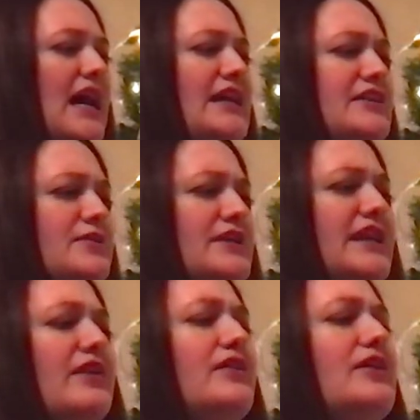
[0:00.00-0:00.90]
I don't
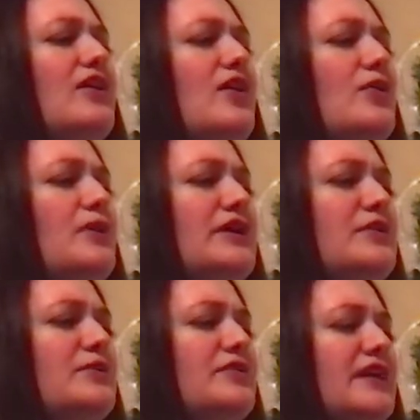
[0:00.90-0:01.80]
care at all what
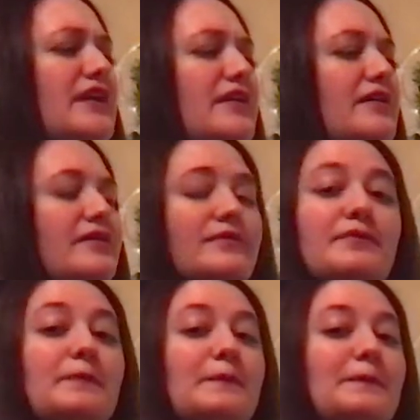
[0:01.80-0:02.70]
you think.
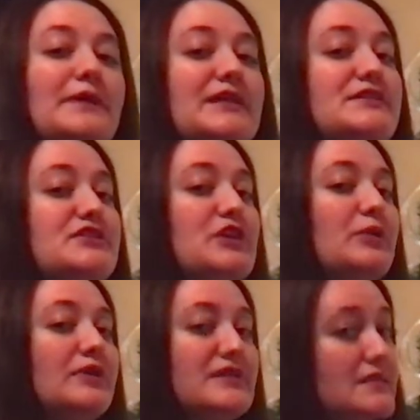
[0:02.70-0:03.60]
But it's a
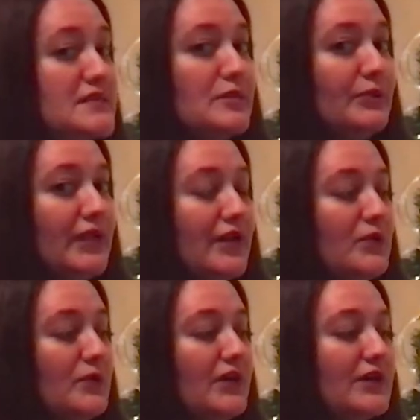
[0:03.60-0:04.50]
joke because it's a play
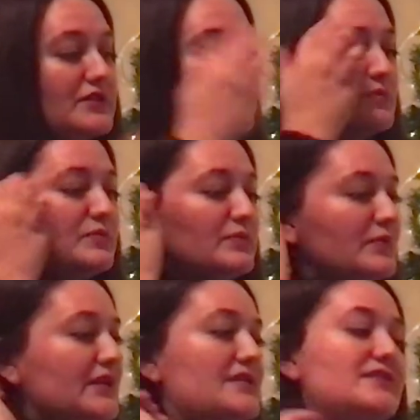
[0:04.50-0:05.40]
on words,
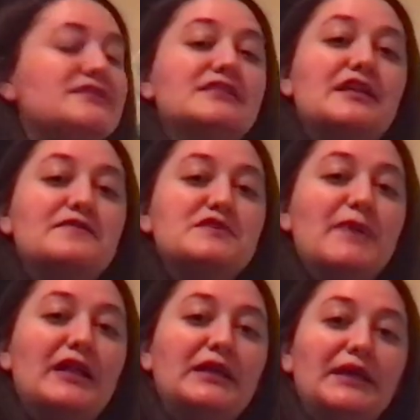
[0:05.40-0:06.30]
because instead of
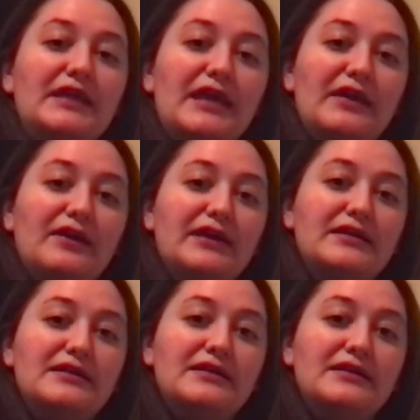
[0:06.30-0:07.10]
spelling it carrot,